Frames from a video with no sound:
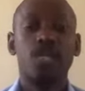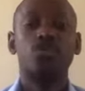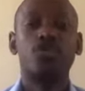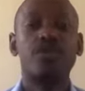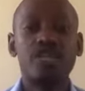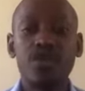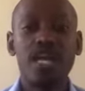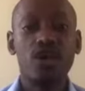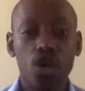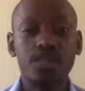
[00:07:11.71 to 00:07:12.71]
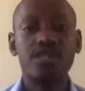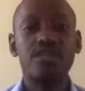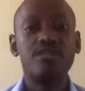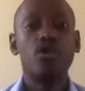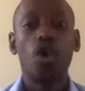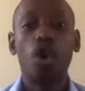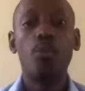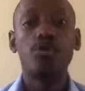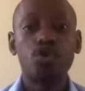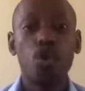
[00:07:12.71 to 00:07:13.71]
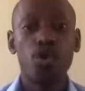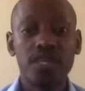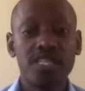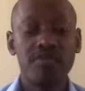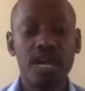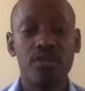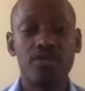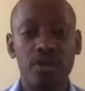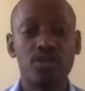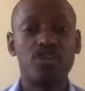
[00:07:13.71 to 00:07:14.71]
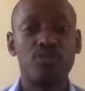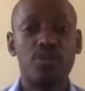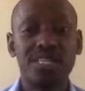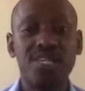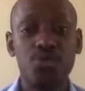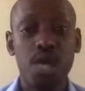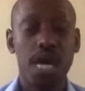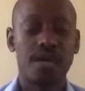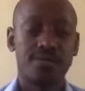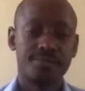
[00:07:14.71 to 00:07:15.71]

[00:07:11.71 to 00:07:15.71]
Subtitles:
So you've literally lost almost all the 700,000 you put in there.